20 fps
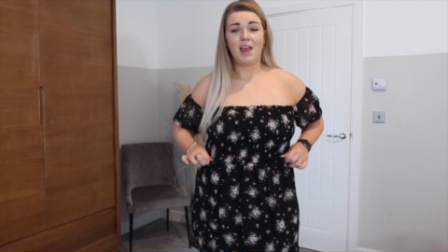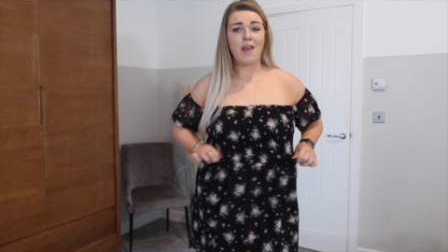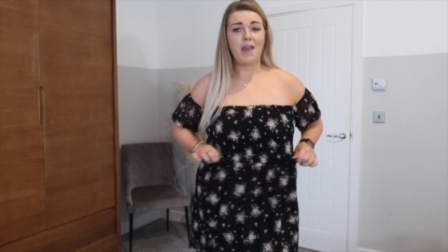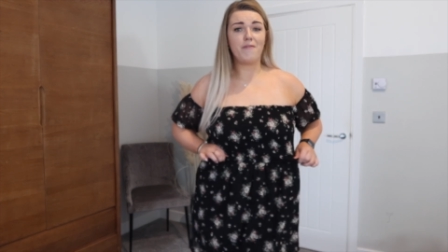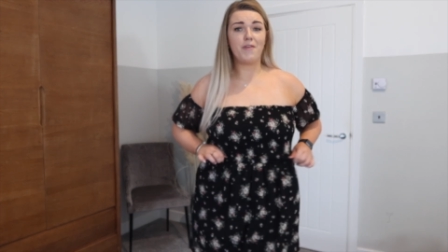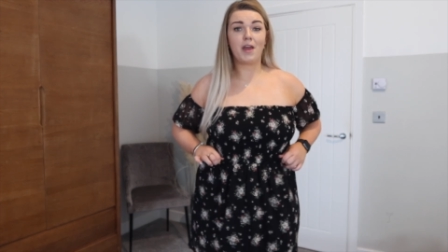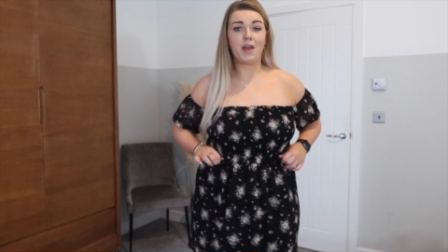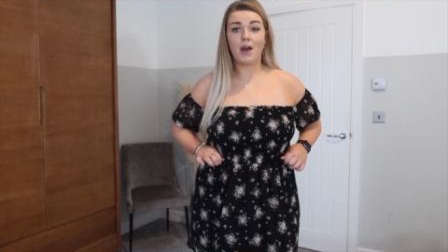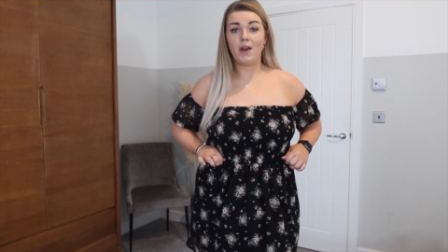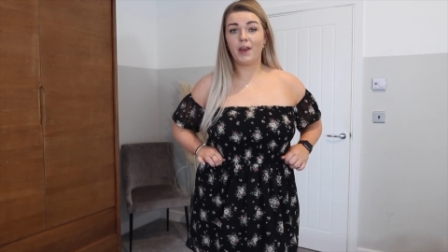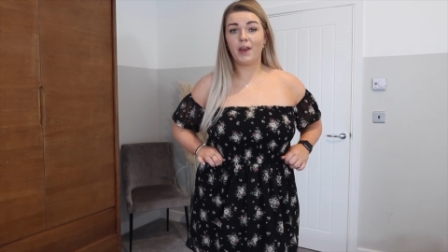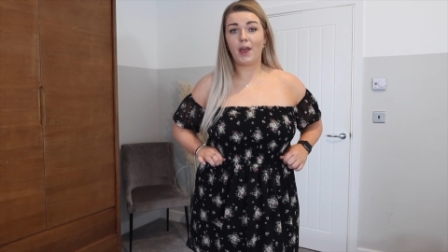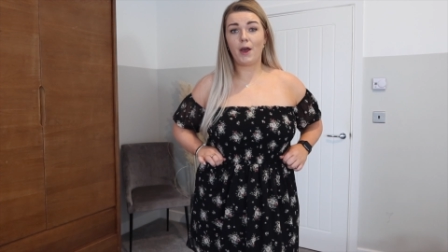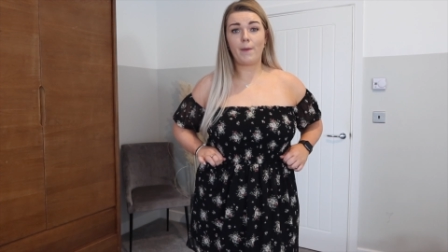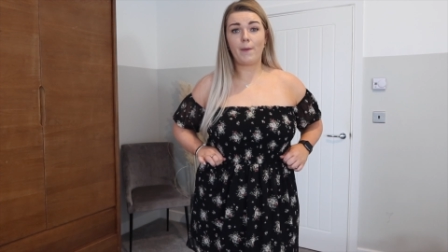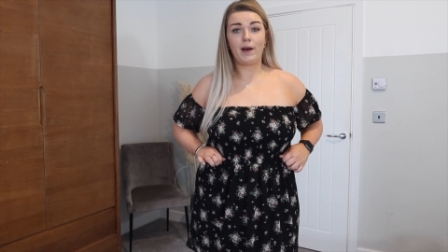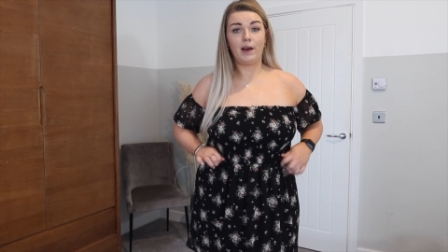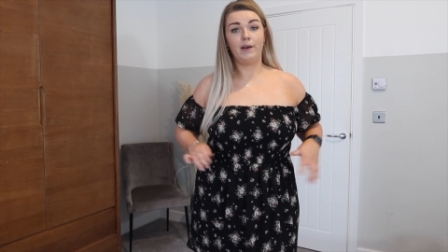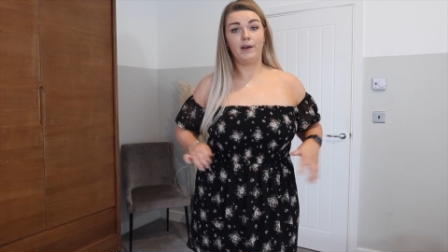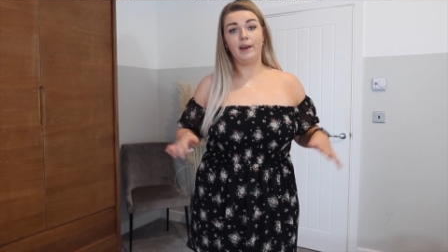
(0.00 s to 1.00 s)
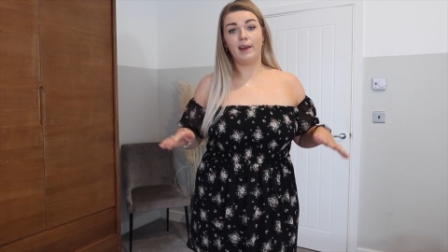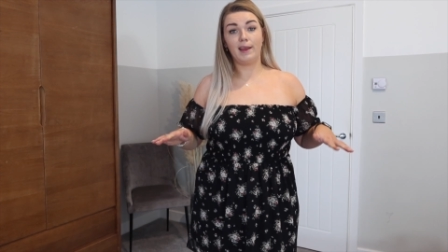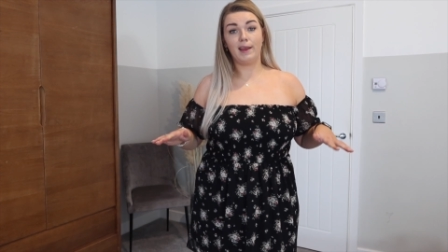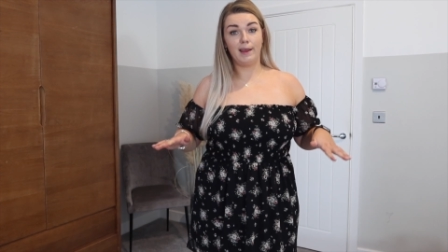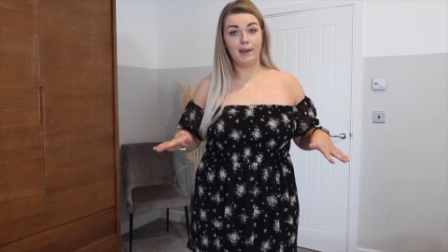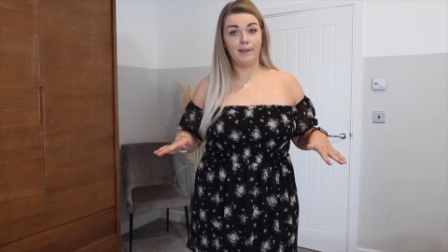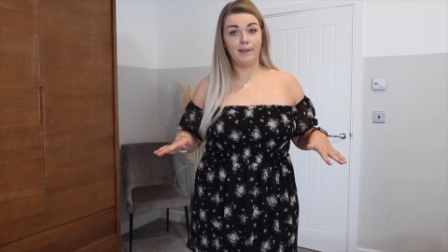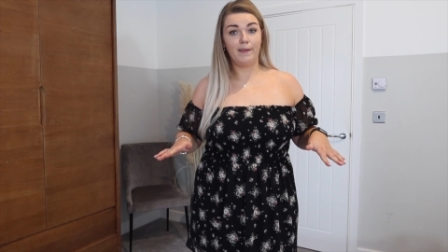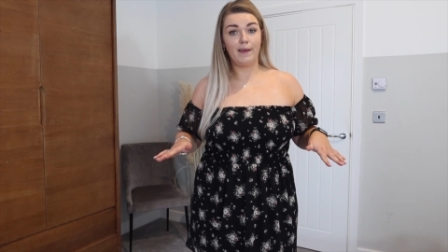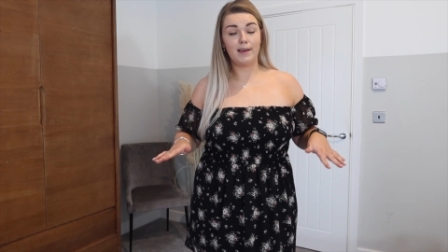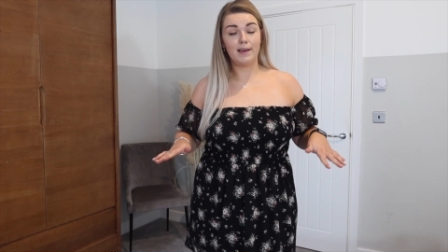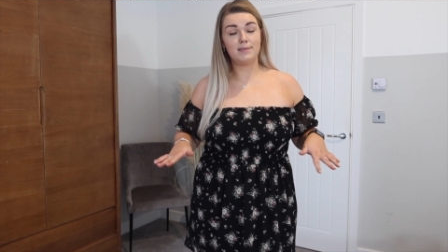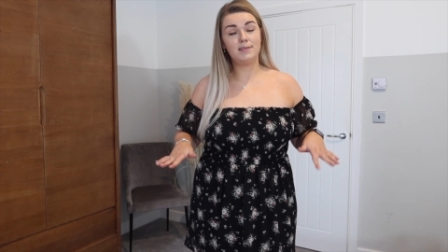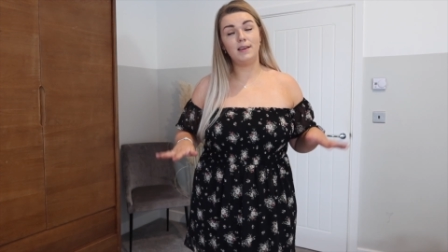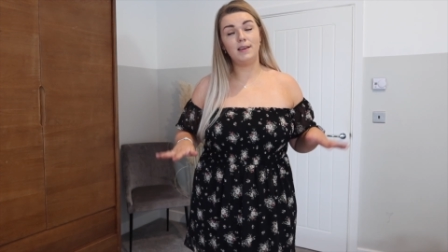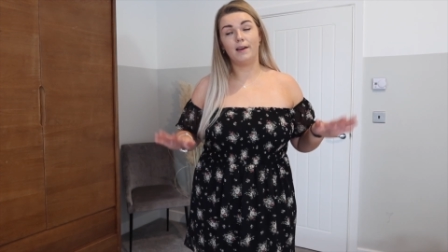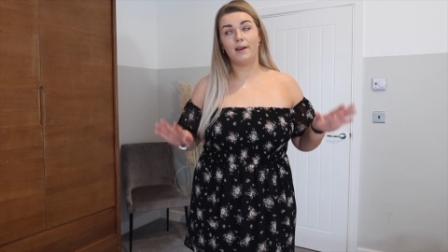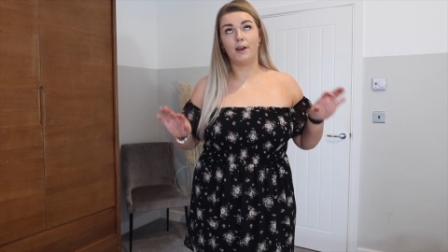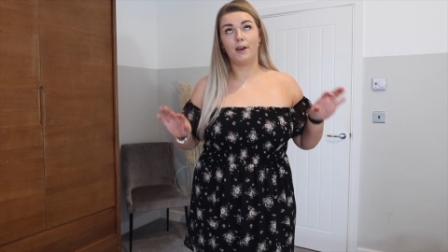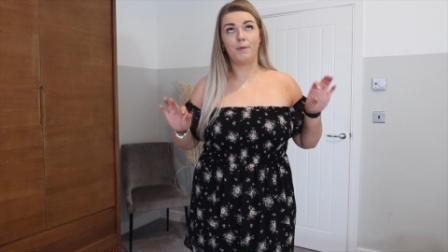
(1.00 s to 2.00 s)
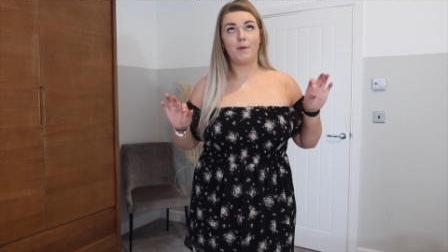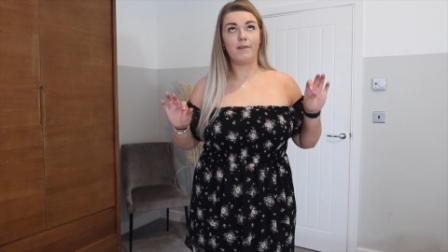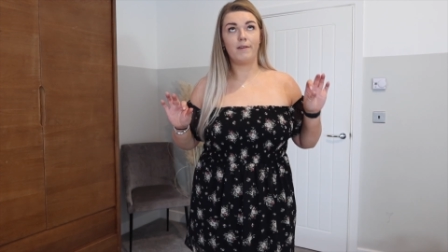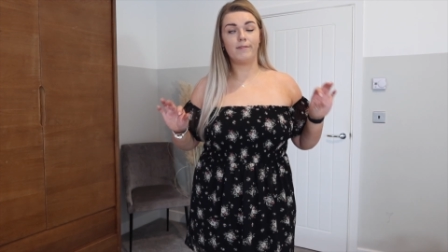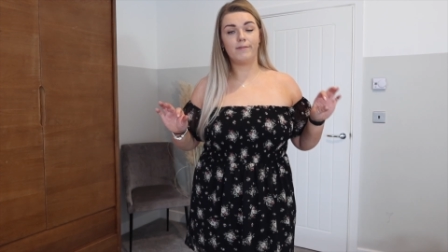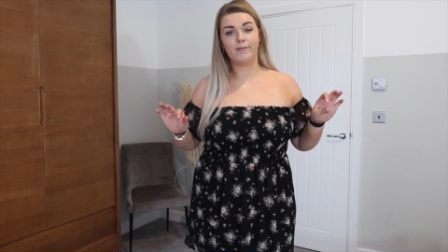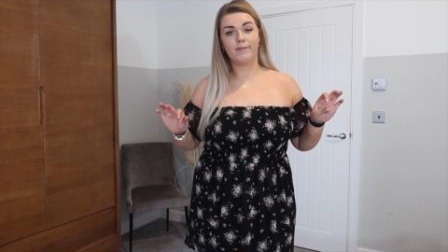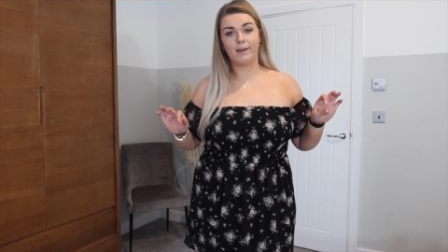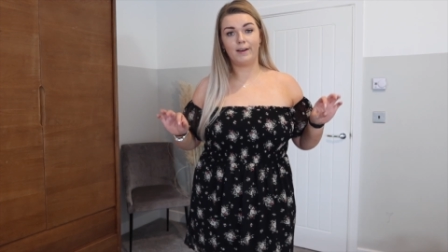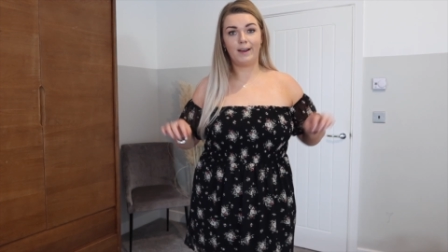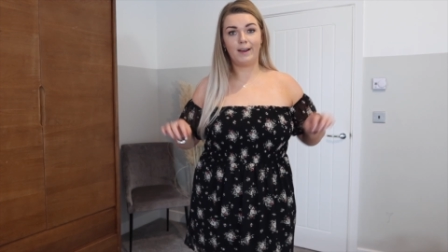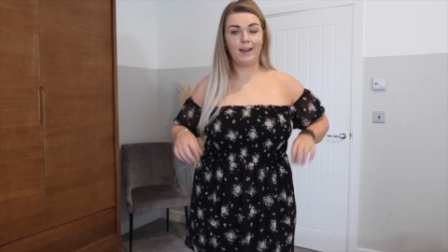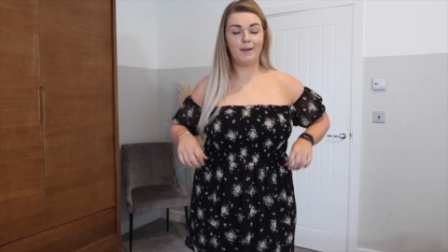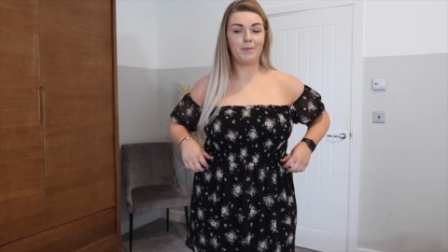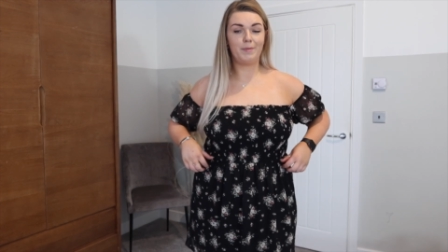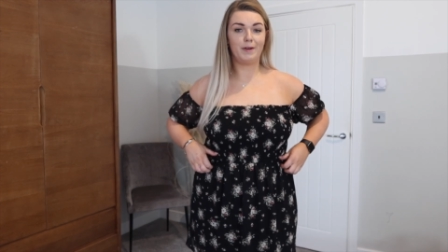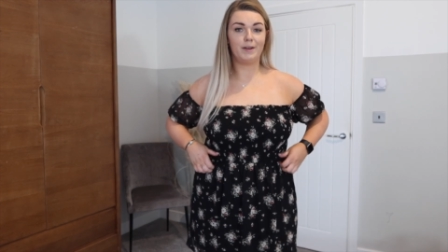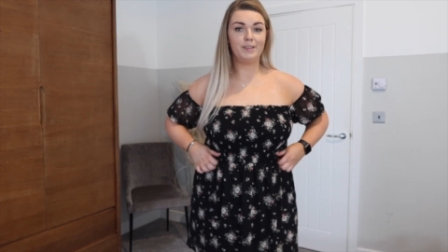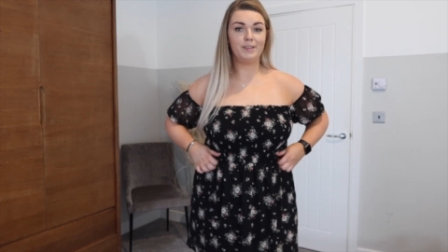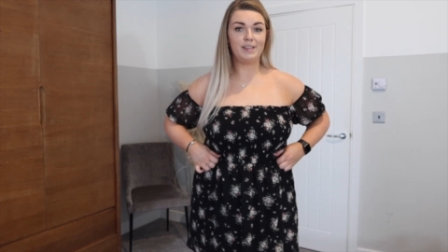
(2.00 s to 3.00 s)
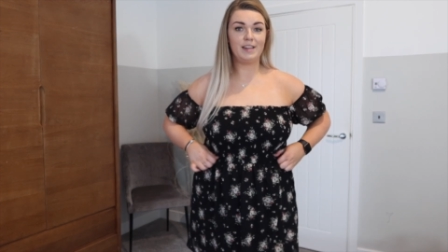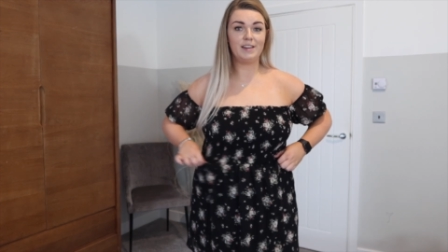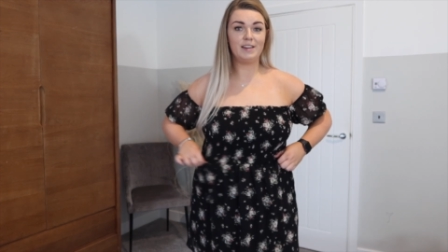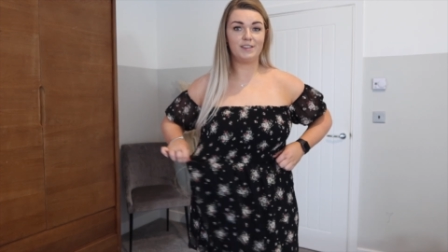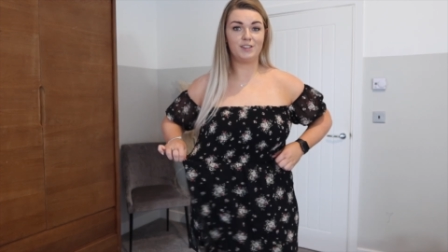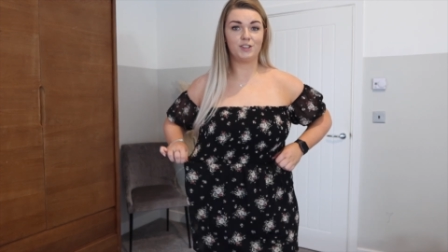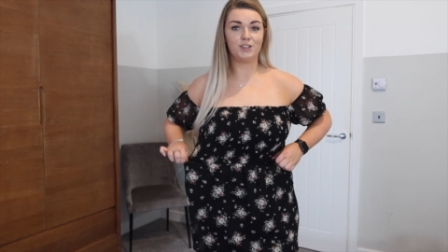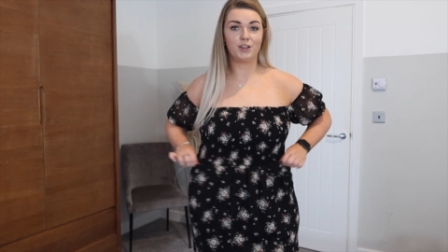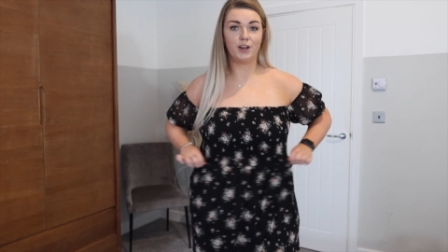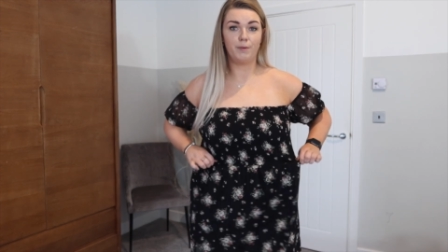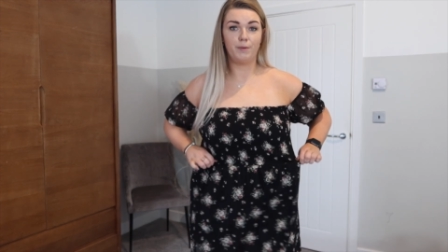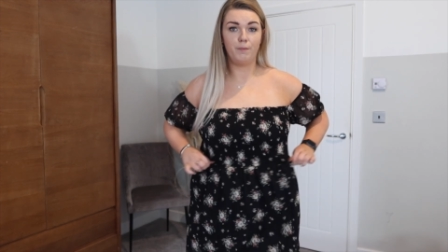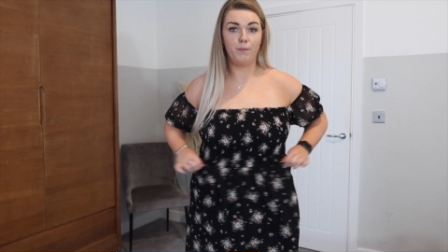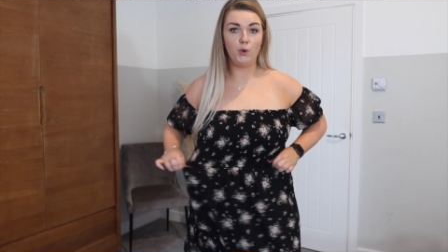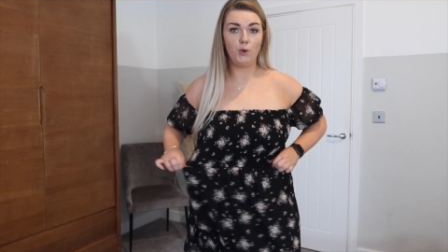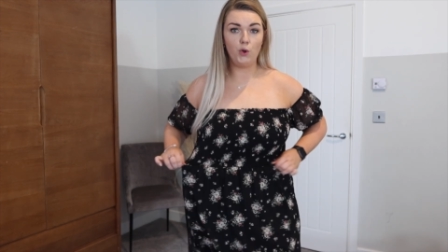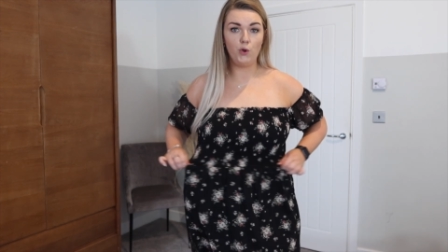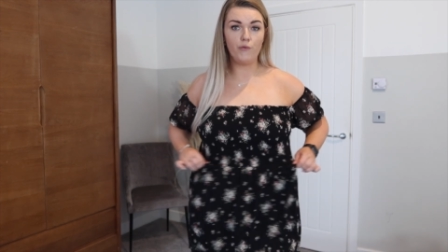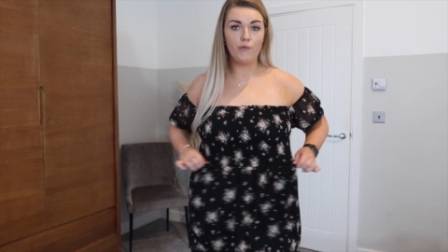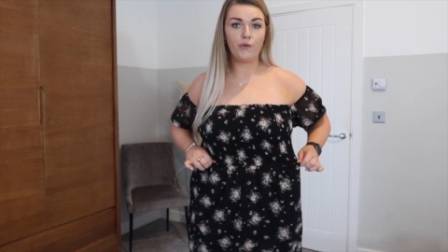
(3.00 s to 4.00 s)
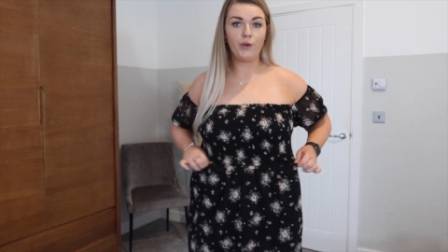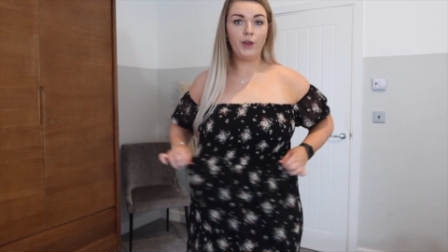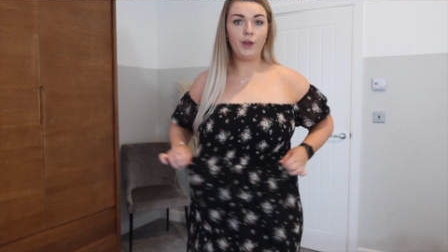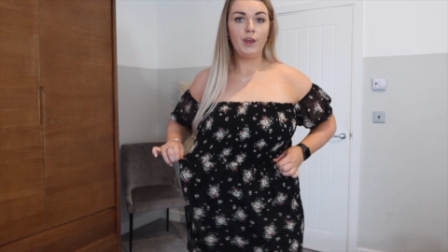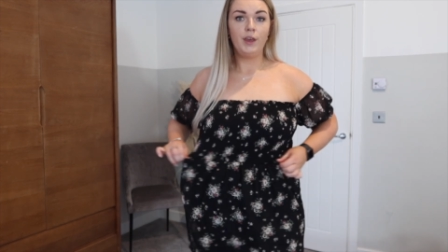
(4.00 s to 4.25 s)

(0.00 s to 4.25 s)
If you're gonna go out and eat in this, you're gonna be fine because it is just gonna move